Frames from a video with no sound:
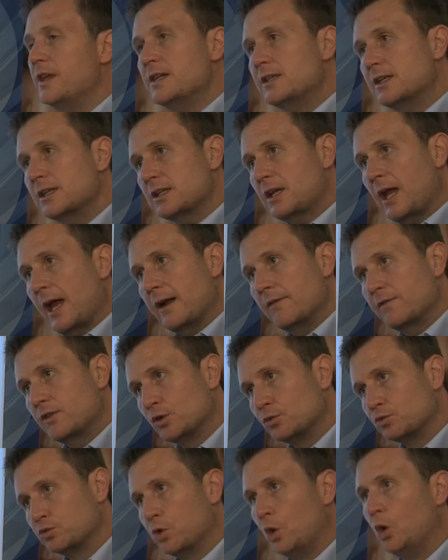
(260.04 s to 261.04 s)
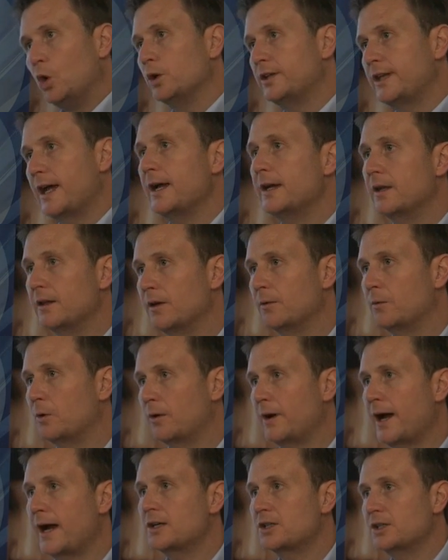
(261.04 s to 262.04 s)
this is kind of the raw data that
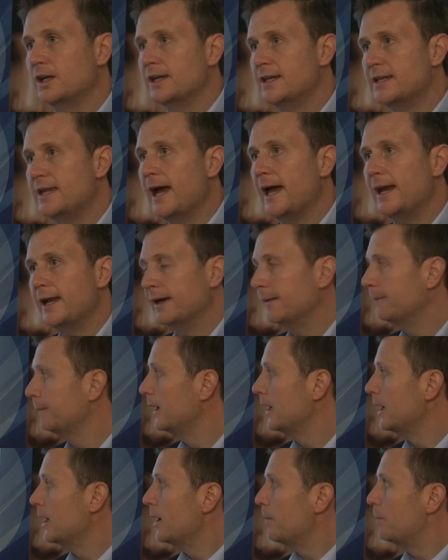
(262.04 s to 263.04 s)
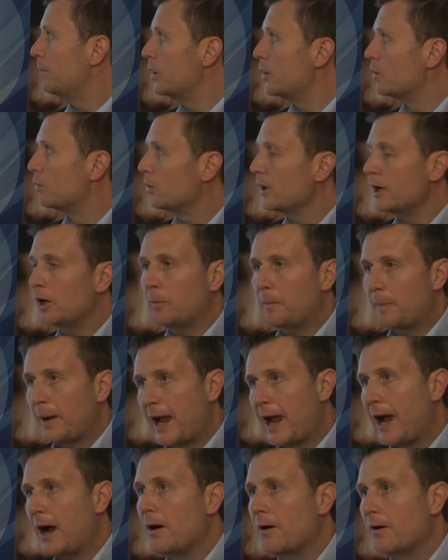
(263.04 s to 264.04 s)
we're actually getting, but the real
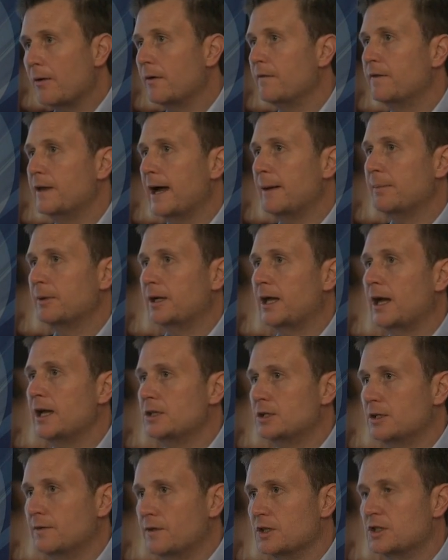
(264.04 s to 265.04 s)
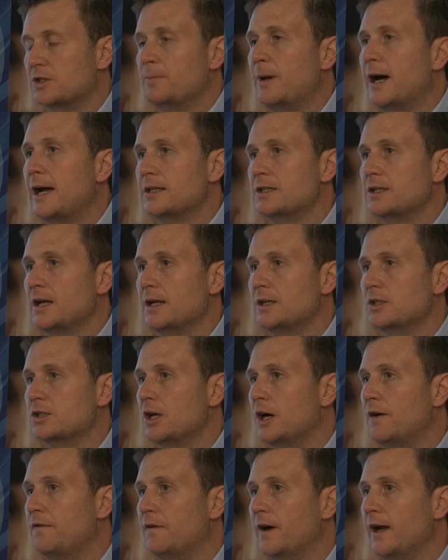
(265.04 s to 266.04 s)
power of the application of the SmartSign
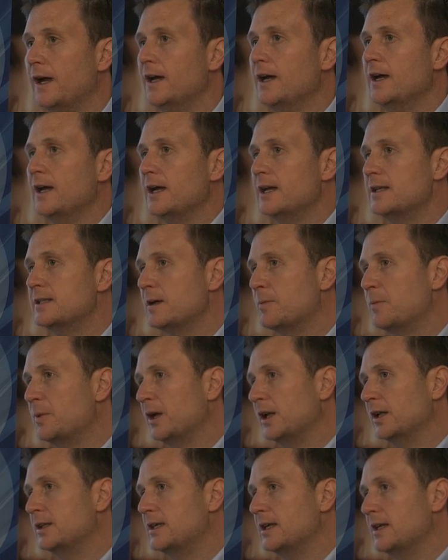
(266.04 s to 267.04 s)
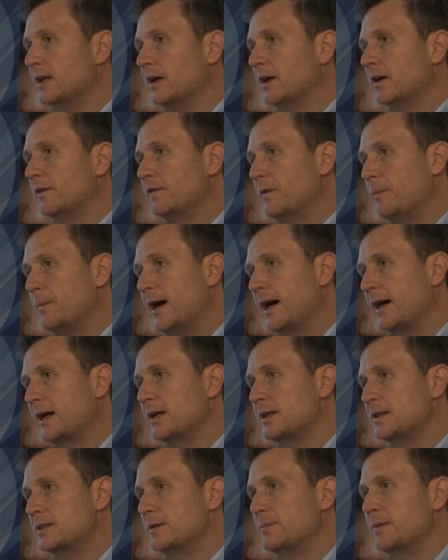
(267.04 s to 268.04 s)
software is the ability for
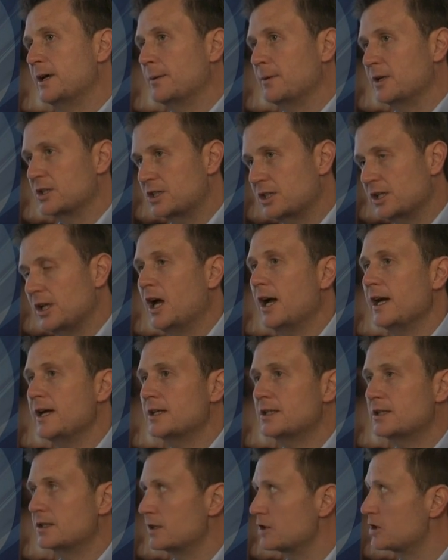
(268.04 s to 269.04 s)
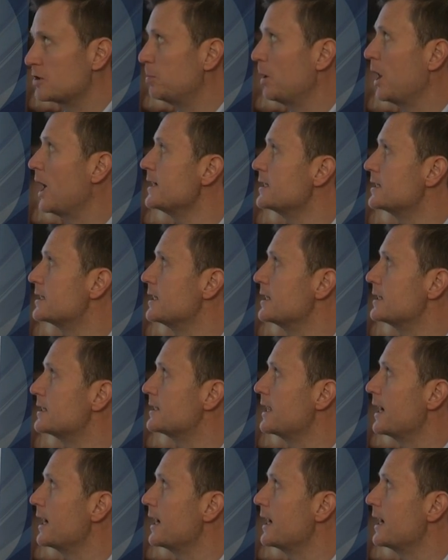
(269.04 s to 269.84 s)
marketers to be able to slice and splice this